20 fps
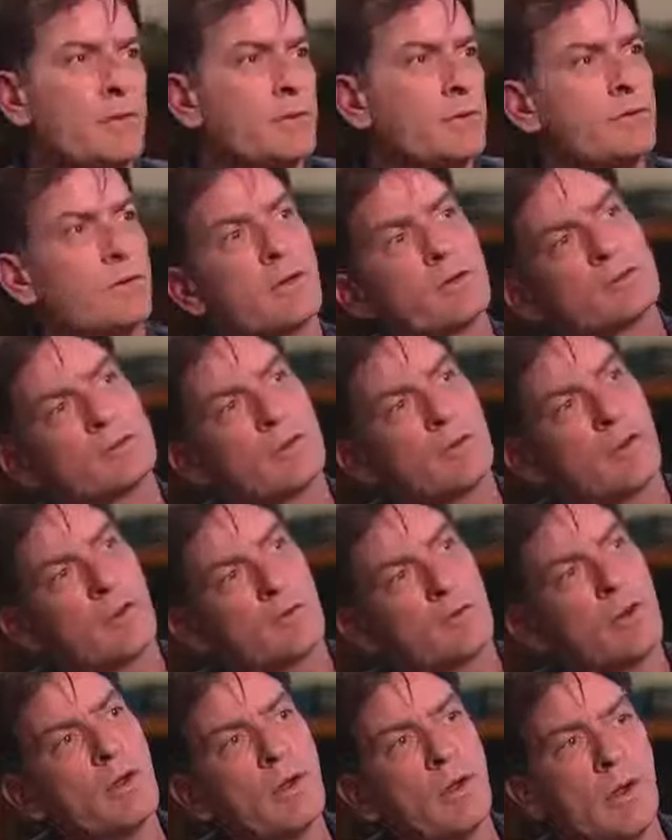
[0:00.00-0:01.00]
time I took drugs,
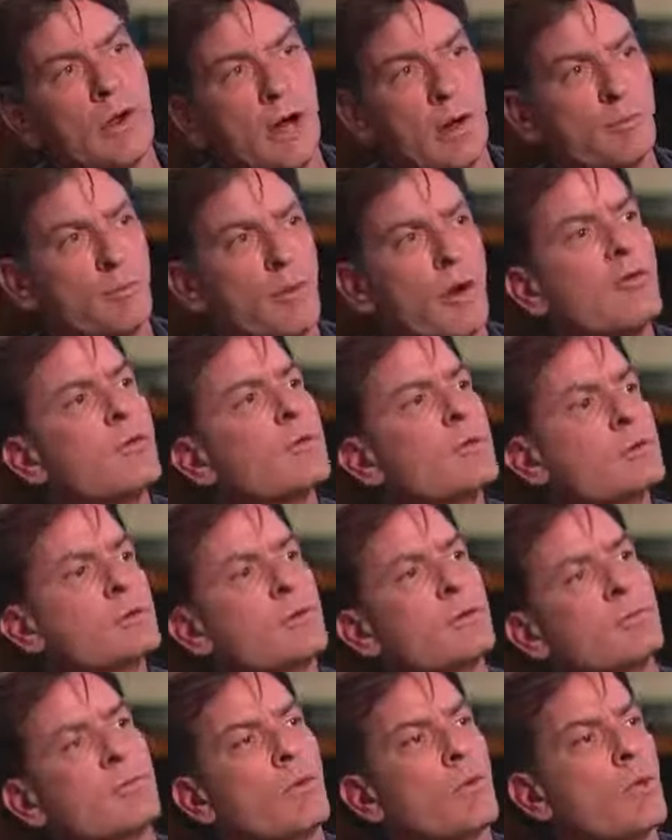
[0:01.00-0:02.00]
um, I probably
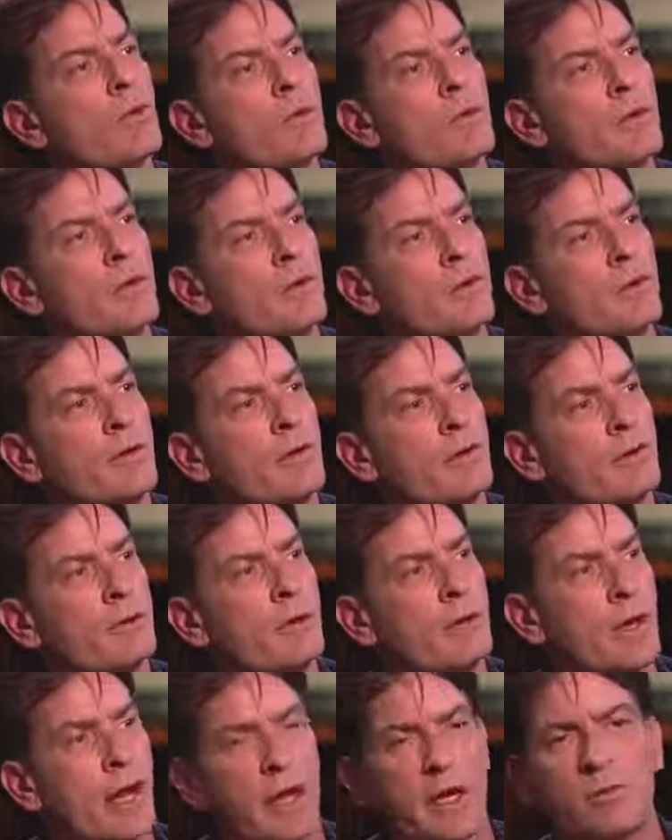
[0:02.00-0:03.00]
took more than, than,
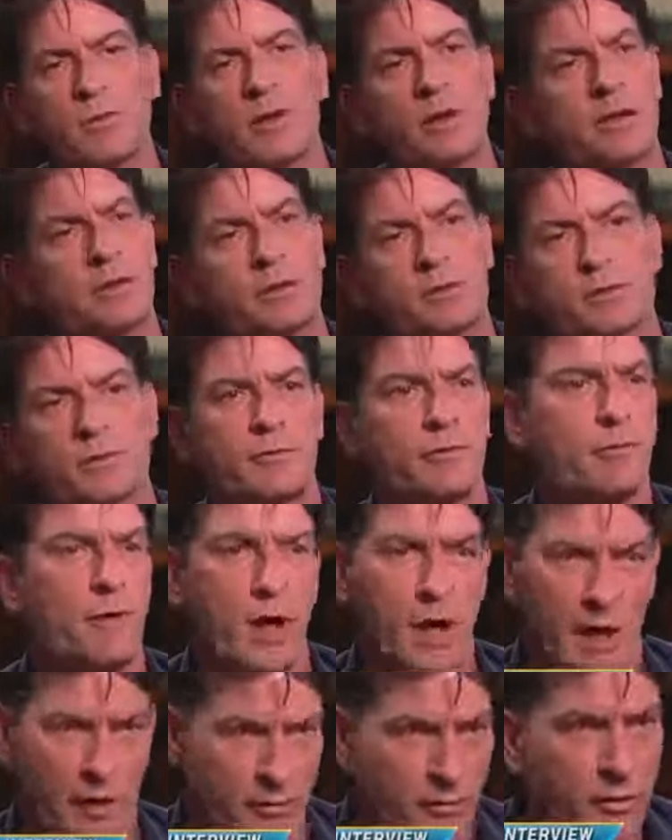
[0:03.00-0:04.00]
than, anybody could
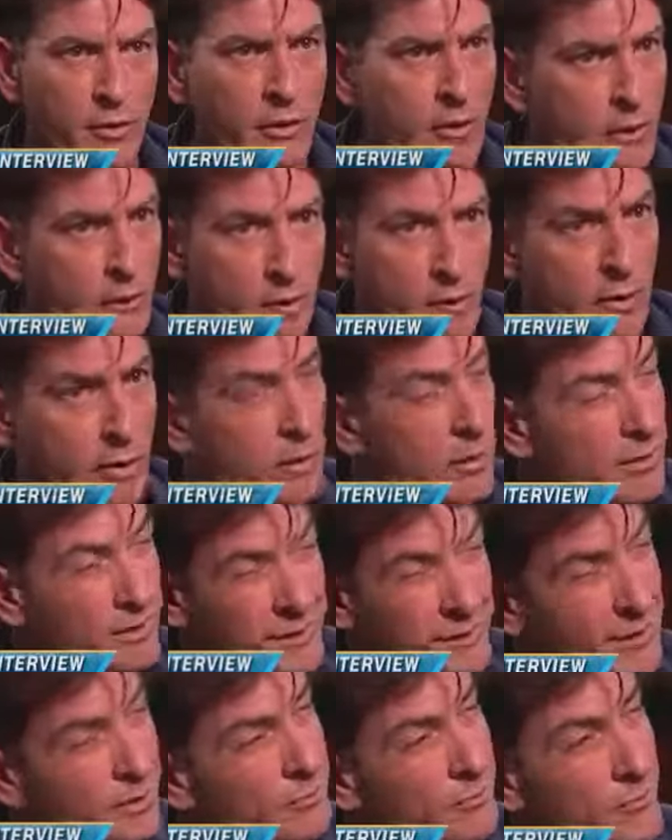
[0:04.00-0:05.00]
survive, you